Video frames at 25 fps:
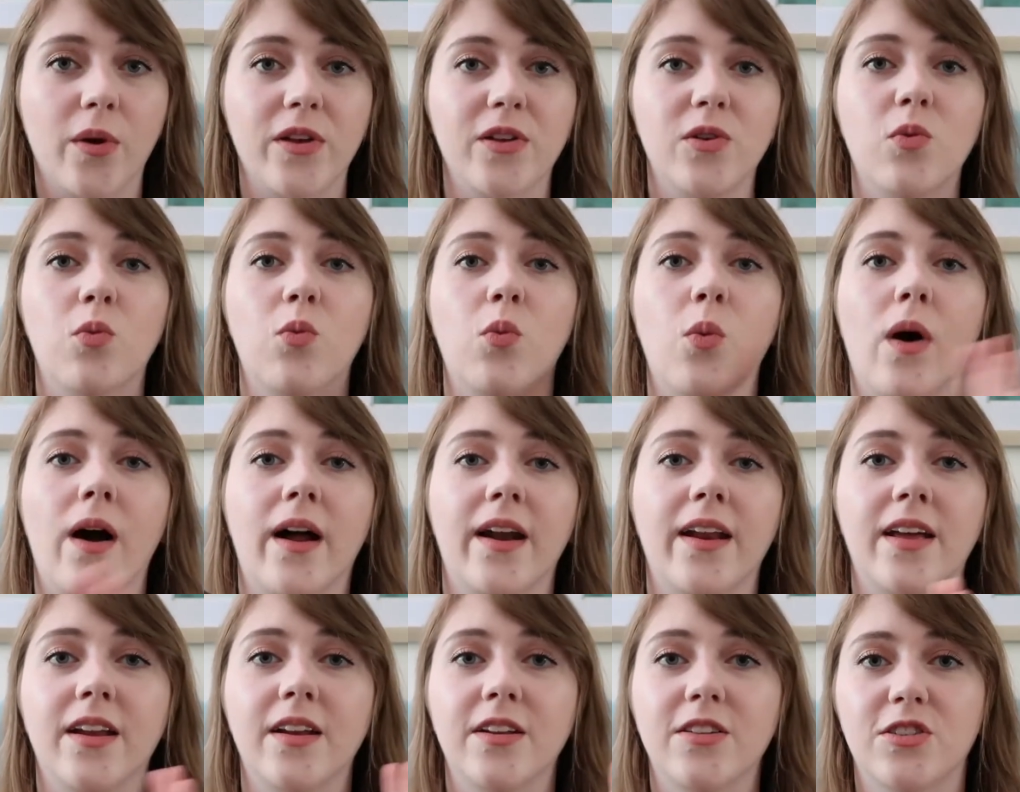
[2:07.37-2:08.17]
you
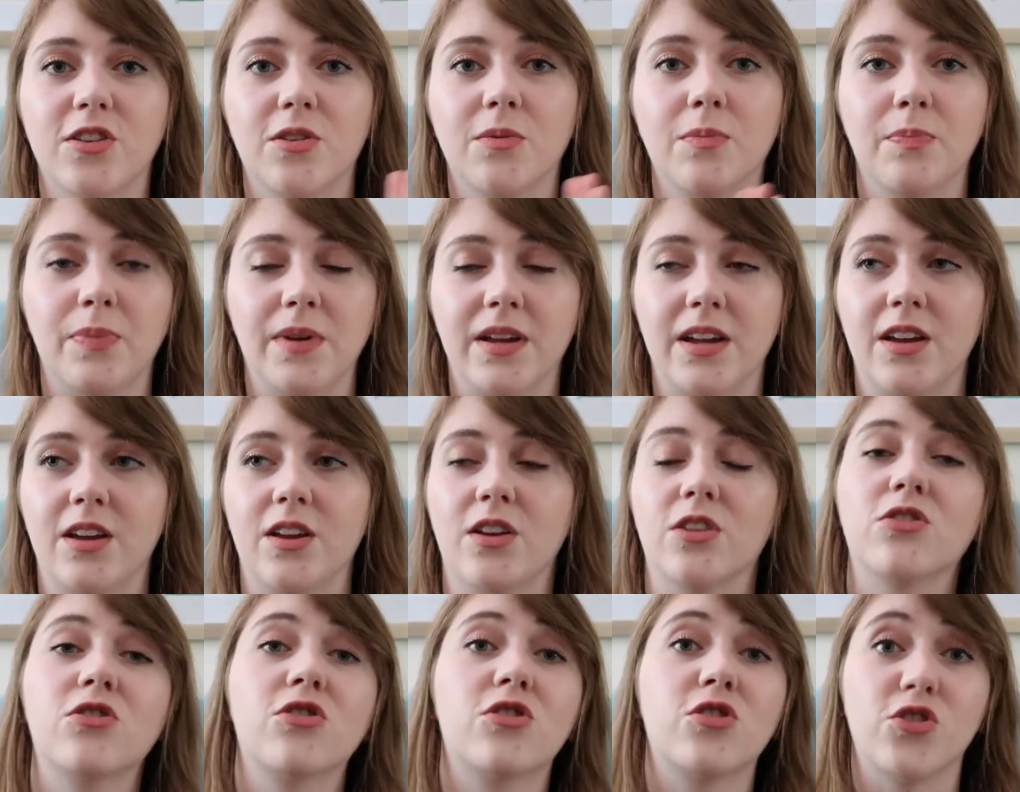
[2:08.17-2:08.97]
want it to
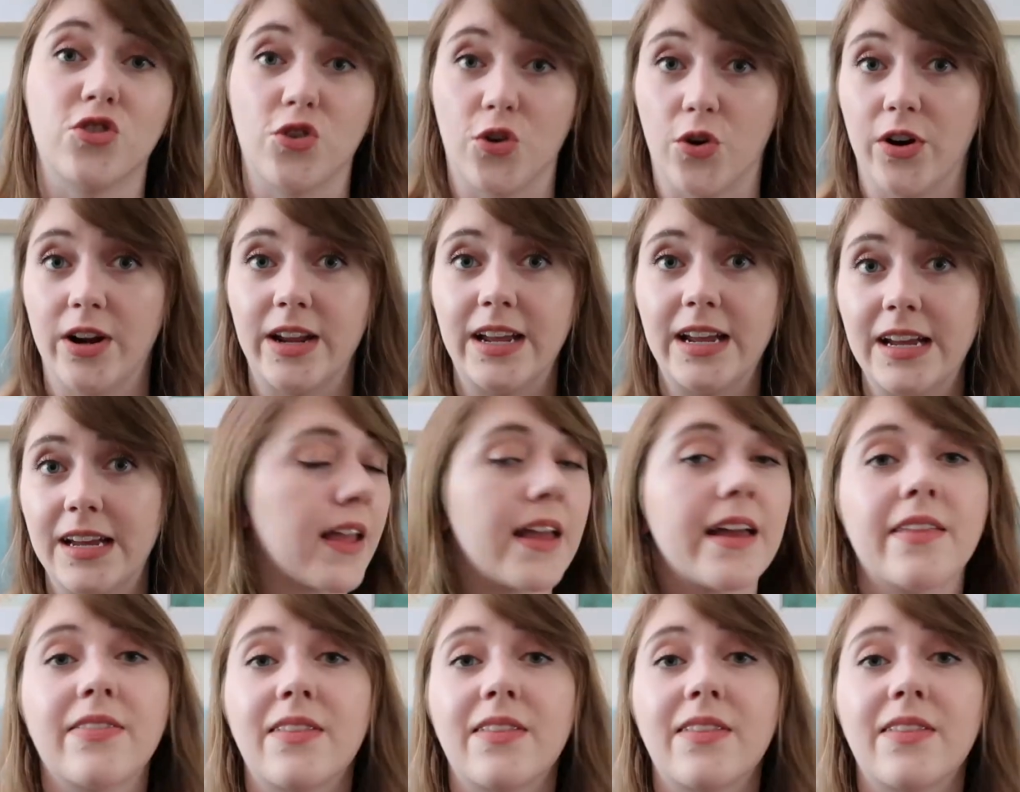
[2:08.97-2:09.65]
be sturdy.